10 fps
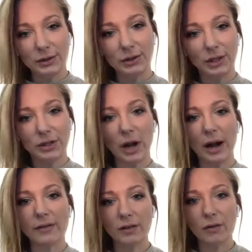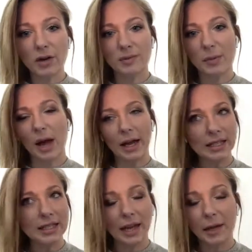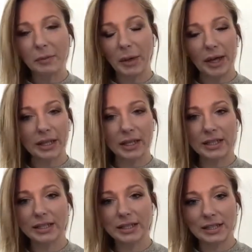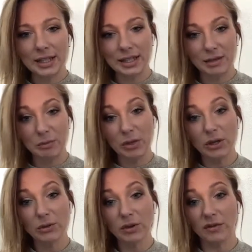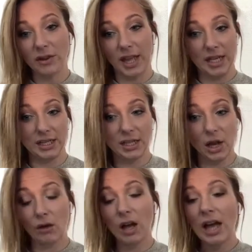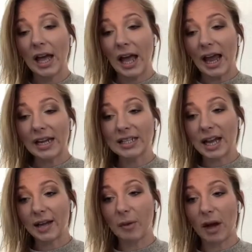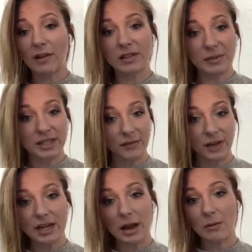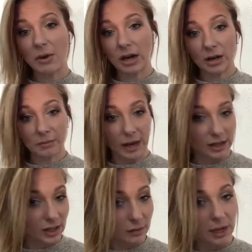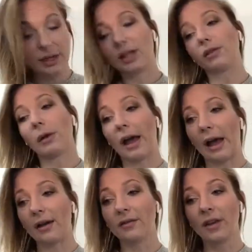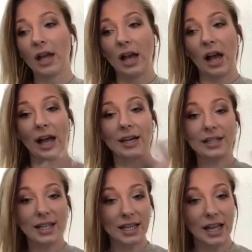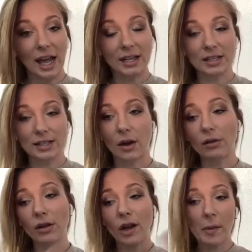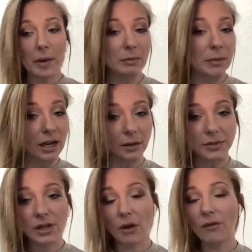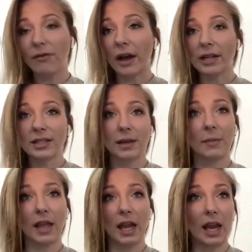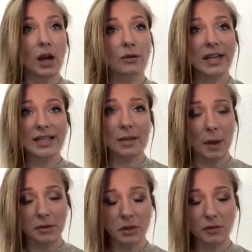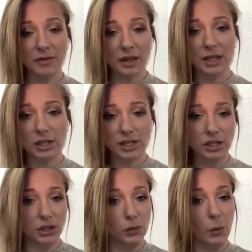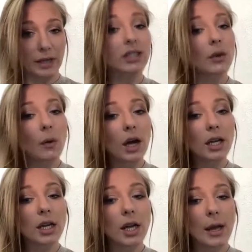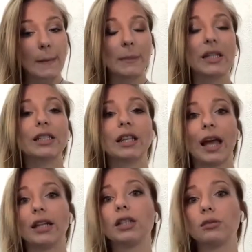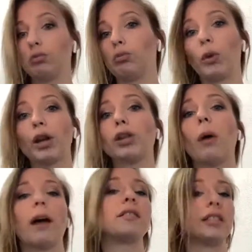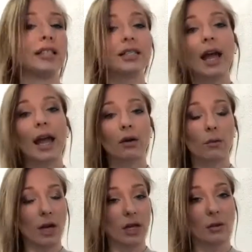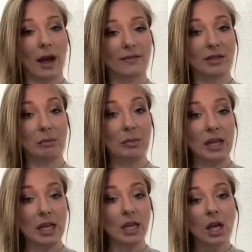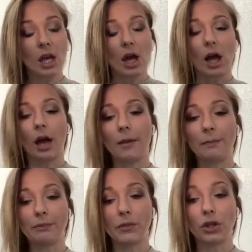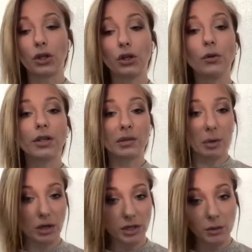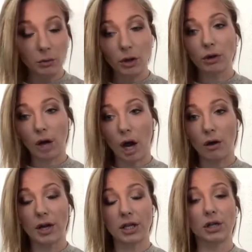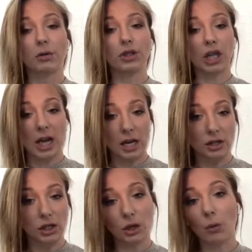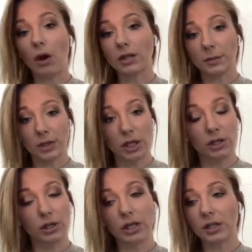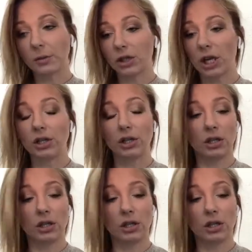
the driving force behind it, but it's a beautiful thing. So any type of specific network or mastermind that you have, I say yes, go look up on meetups, go find something and go test them out. Don't feel like just because you went to one means that that's where you have to stay or where you have to be. You as a person will grow and you will change. Your wants will change, your needs will change,